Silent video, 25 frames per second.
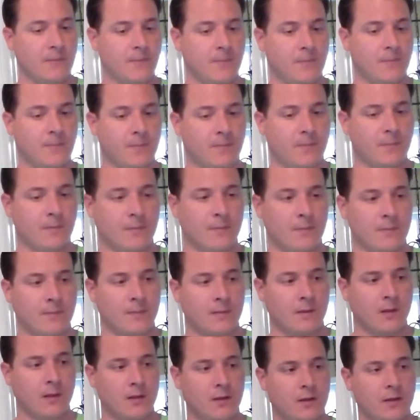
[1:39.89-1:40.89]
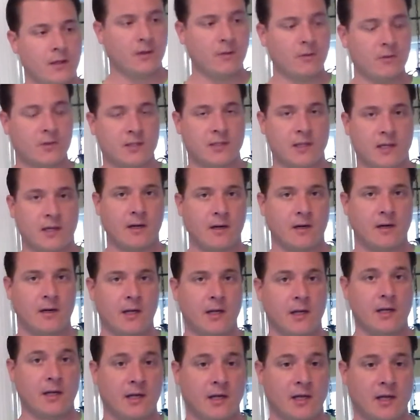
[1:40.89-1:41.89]
I think it was
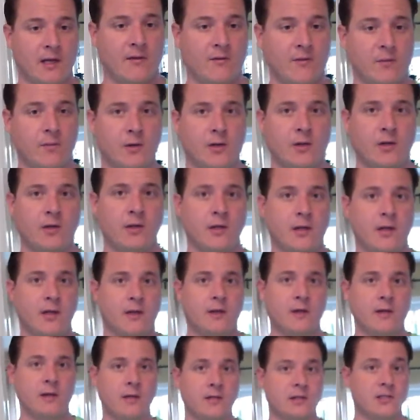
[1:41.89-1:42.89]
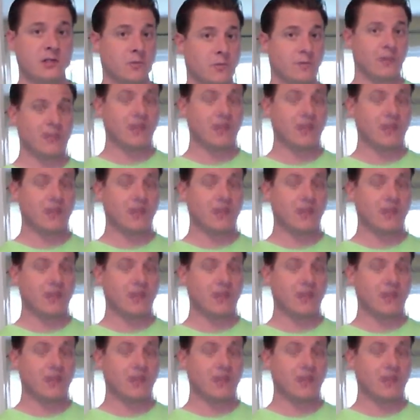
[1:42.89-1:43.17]
Saturday, and gave him a good haircut.